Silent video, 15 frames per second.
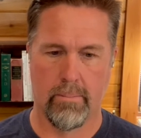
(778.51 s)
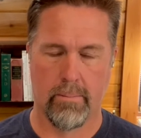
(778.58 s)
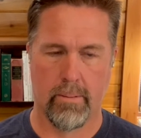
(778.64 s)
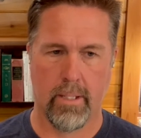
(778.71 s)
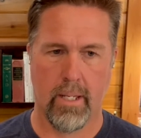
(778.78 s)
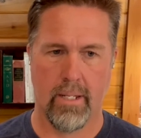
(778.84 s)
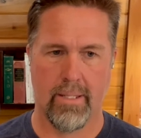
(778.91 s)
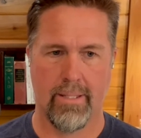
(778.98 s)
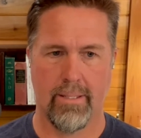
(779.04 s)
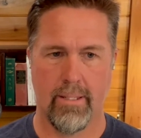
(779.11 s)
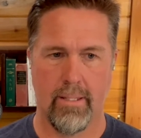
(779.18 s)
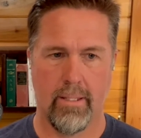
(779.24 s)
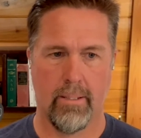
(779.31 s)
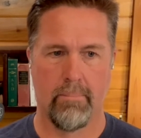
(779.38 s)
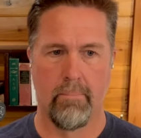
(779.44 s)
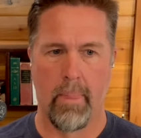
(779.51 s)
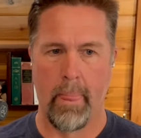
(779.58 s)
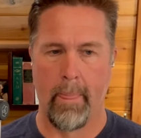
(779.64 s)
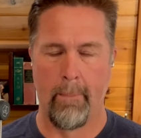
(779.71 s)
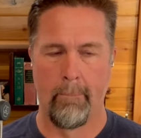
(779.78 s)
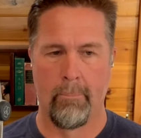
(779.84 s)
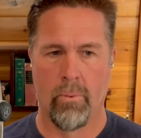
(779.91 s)
kind of see
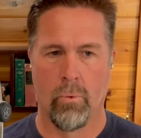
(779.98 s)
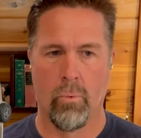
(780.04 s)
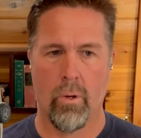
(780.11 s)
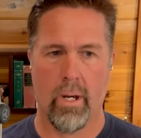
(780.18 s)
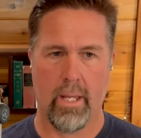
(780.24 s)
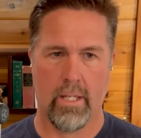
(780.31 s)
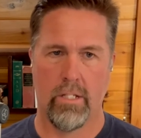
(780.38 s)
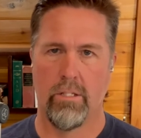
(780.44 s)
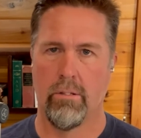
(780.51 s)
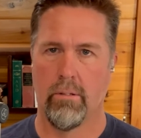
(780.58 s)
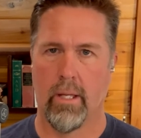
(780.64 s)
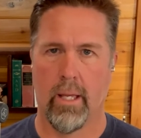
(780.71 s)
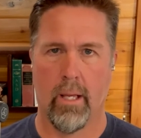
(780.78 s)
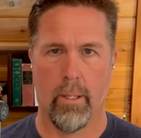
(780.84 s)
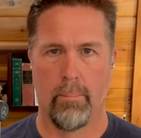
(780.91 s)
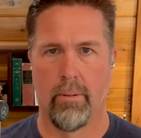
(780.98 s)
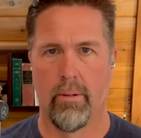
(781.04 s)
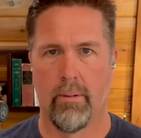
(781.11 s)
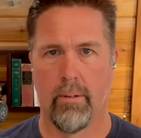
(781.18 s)
what I could do to help